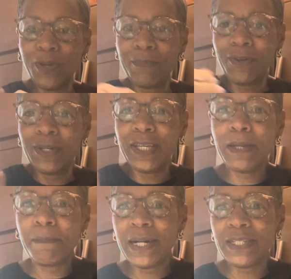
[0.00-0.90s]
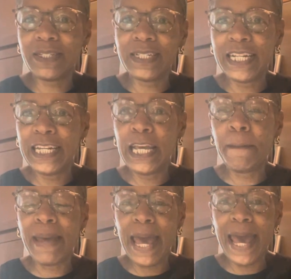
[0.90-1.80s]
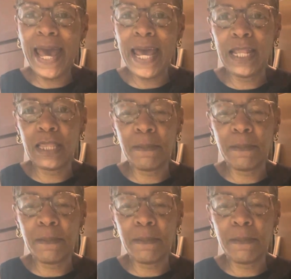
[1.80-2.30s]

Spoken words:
to get my selenium and the most